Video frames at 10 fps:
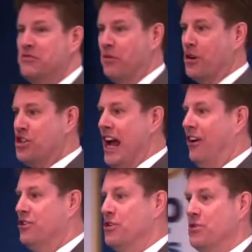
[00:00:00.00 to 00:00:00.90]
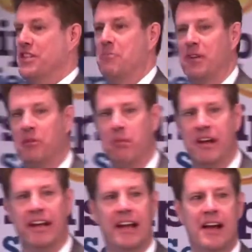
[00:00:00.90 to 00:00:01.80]
for a challenge or do something
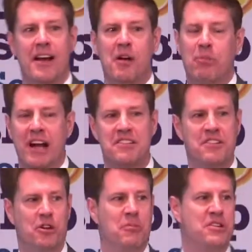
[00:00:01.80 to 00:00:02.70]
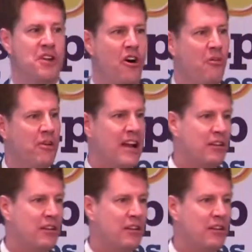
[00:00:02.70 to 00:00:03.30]
big. But I still missed home, and I